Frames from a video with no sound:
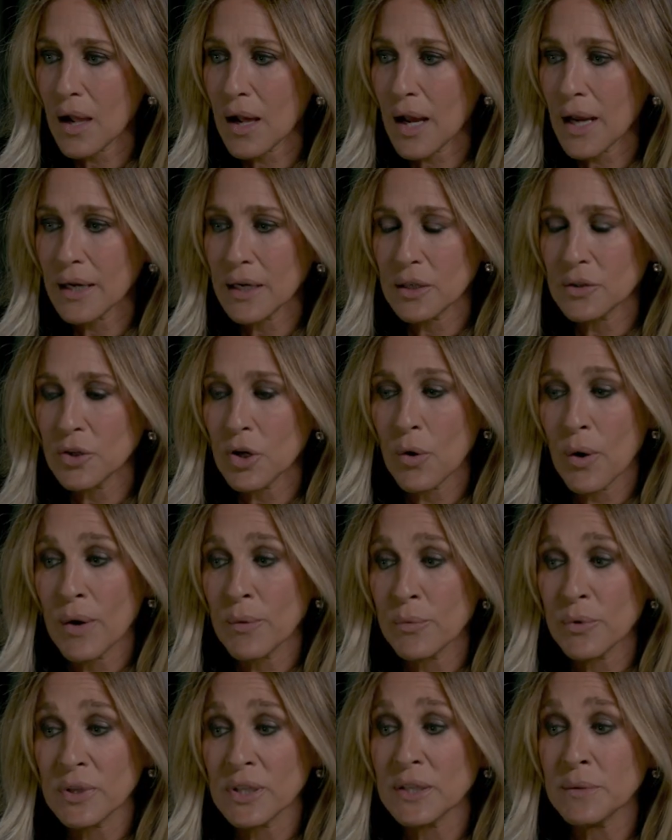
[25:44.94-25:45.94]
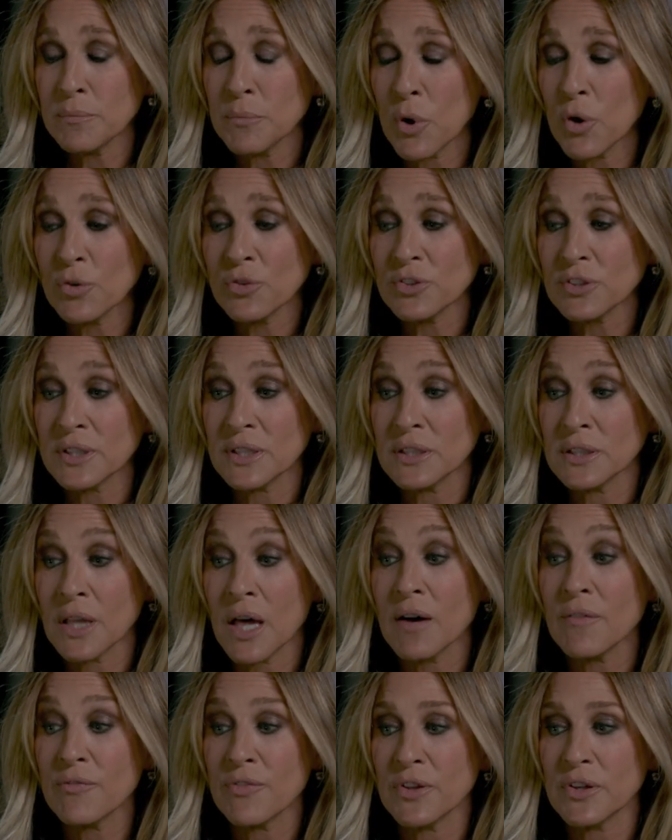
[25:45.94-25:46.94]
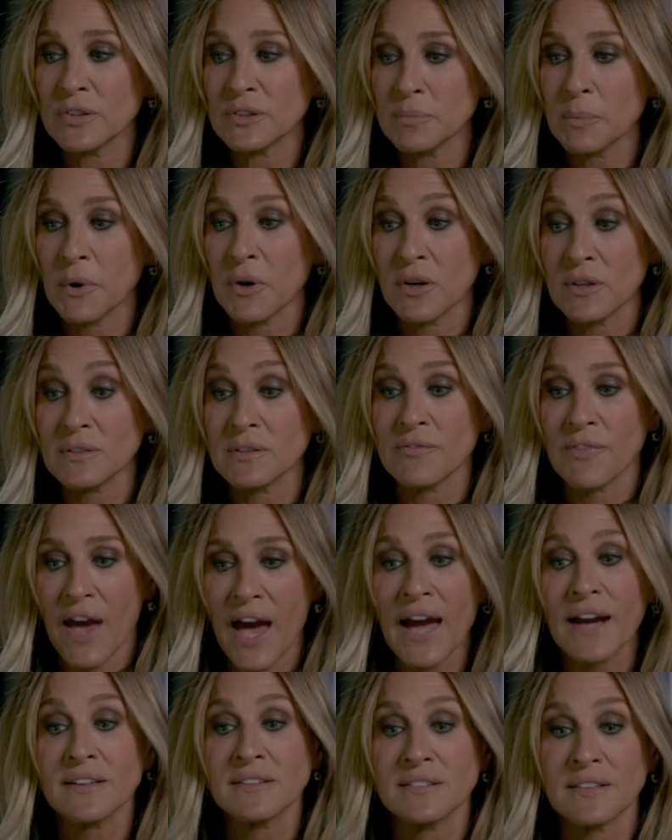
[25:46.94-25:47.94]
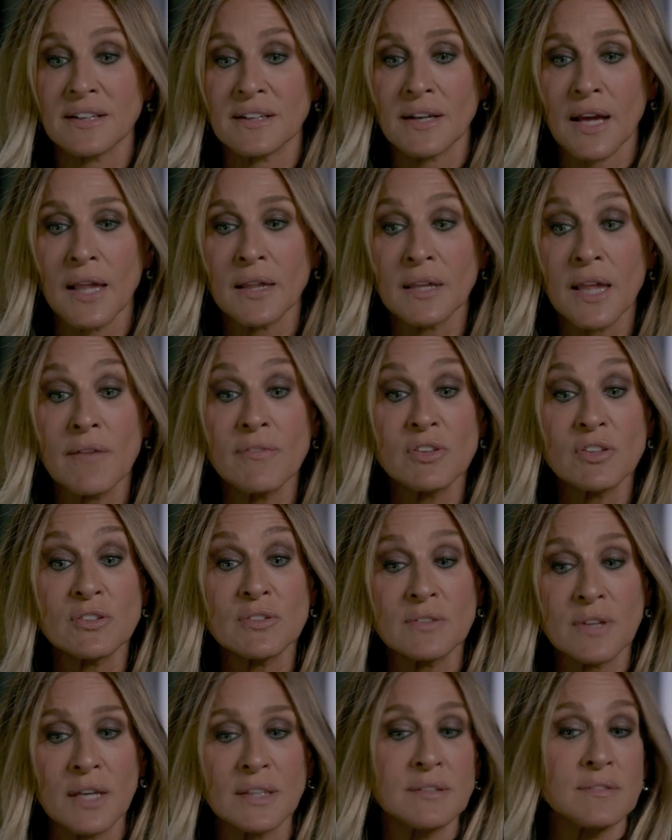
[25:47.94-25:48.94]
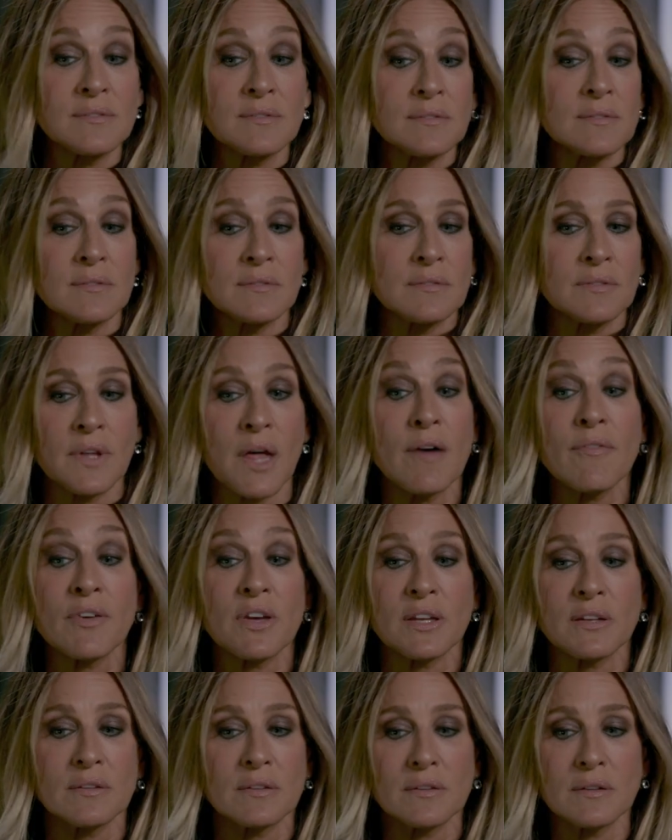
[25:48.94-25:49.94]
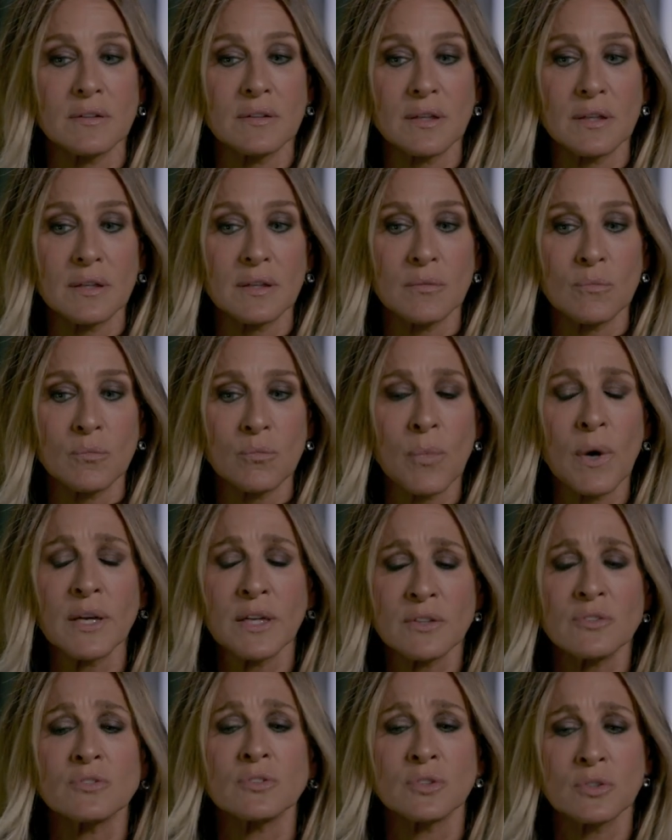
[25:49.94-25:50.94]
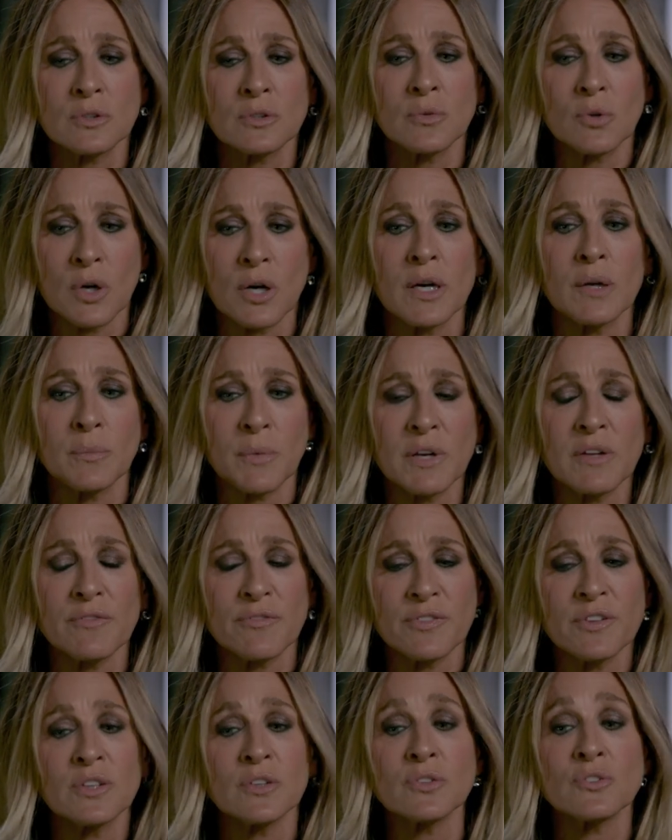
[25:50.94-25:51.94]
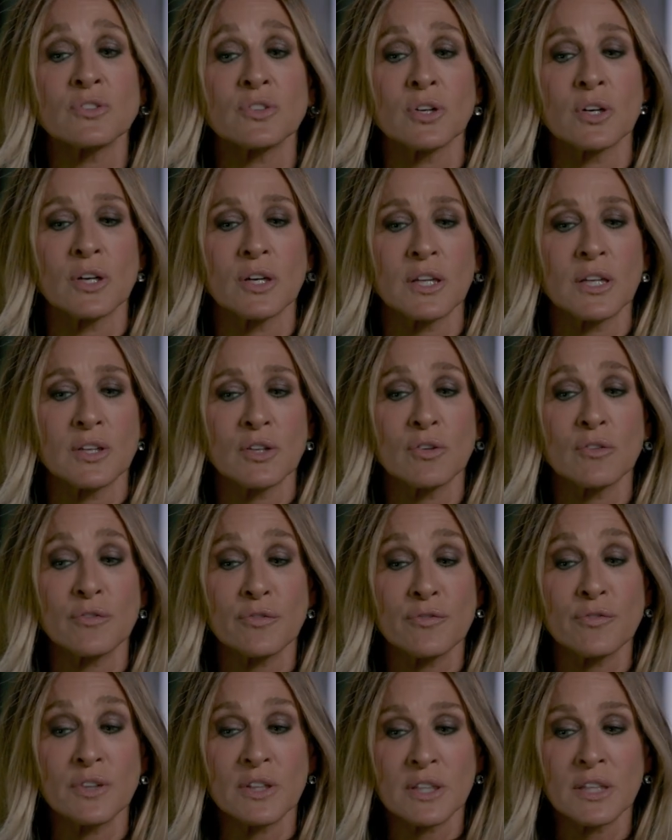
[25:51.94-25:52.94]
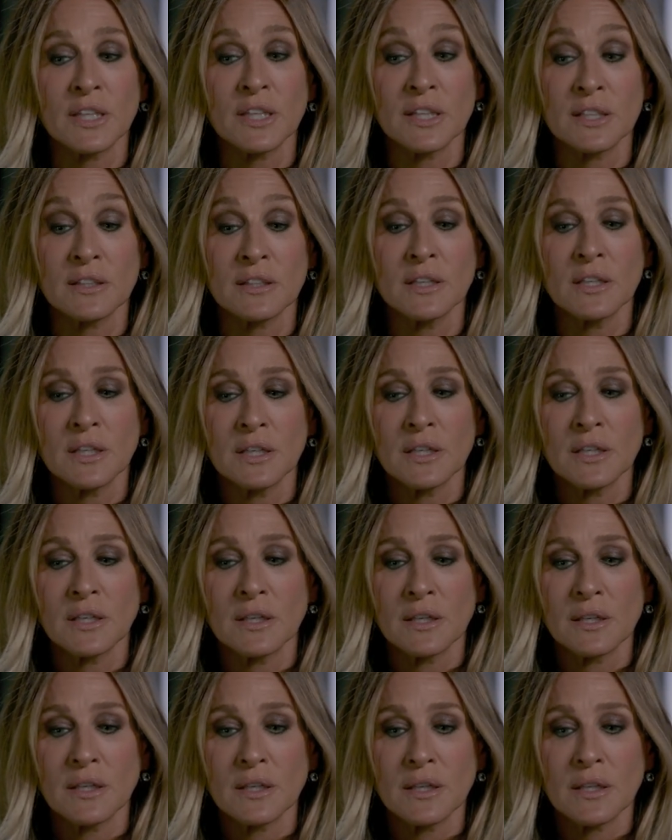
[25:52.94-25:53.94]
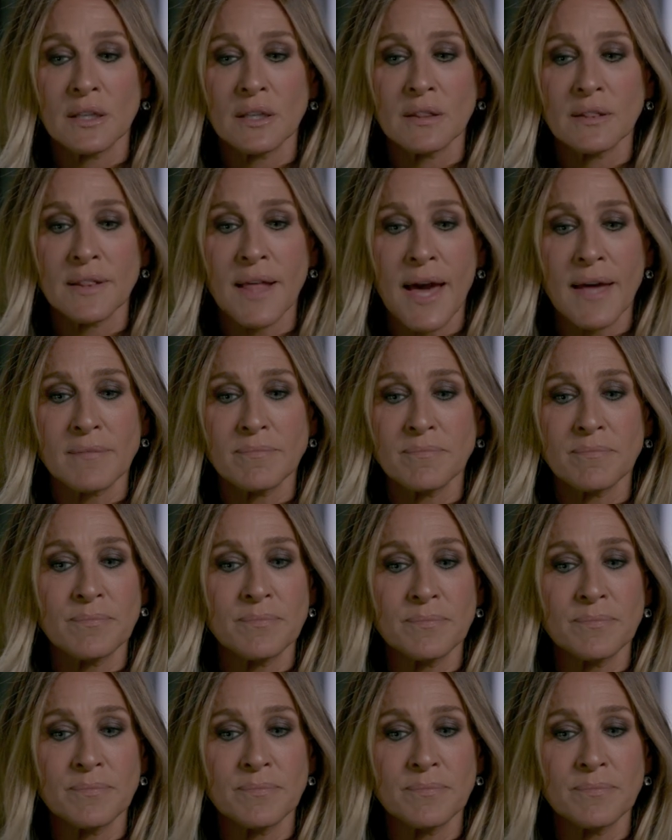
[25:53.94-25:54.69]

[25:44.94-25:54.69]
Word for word: i don't know i really mostly love the experience of acting i love it i love it when it's good when it feels good and you're feeling that